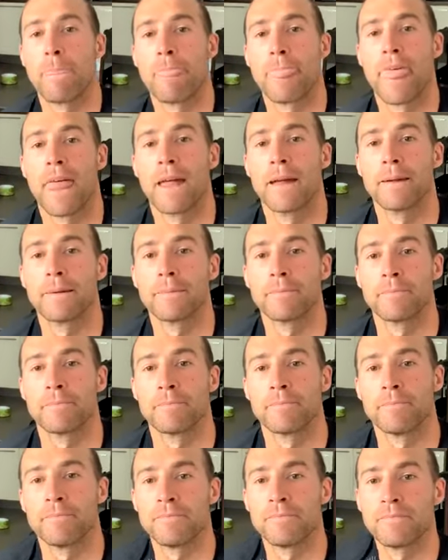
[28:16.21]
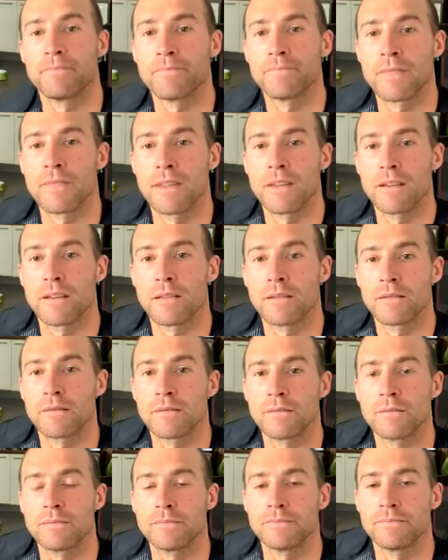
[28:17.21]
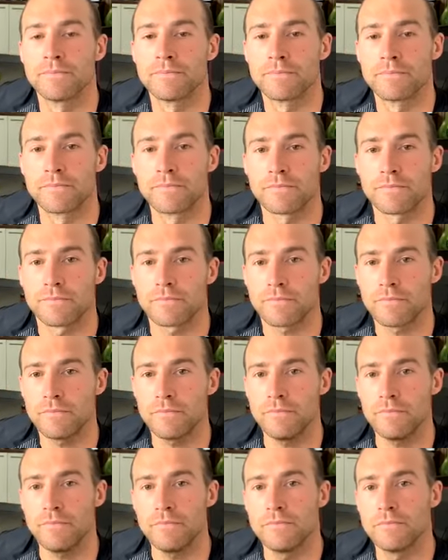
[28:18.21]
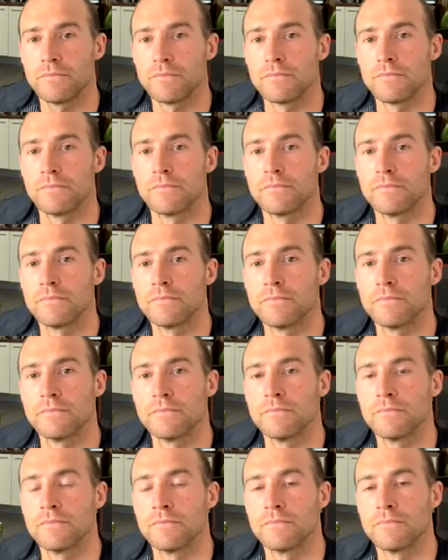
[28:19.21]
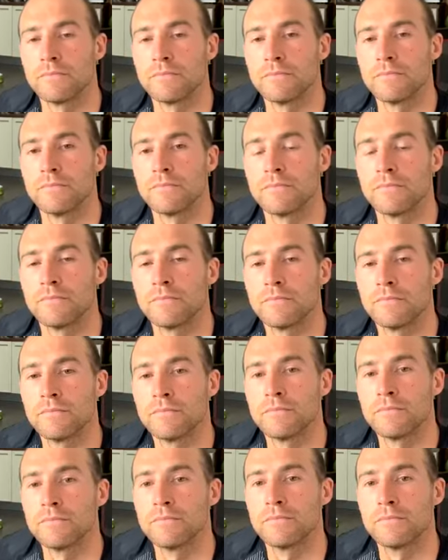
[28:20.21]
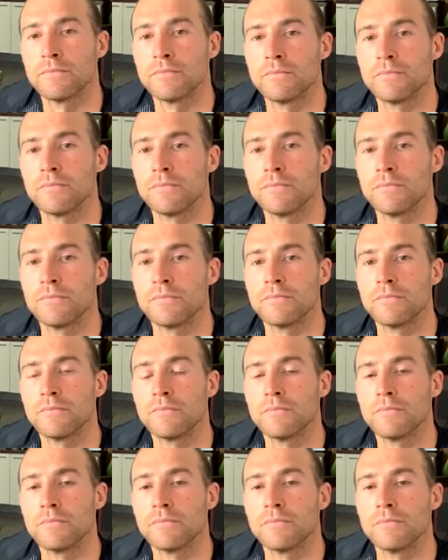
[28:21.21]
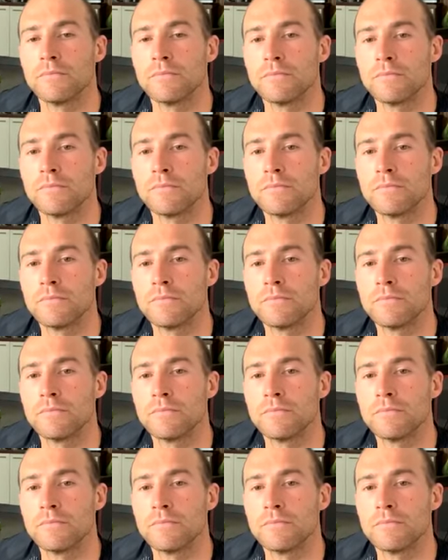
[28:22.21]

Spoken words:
(not speaking)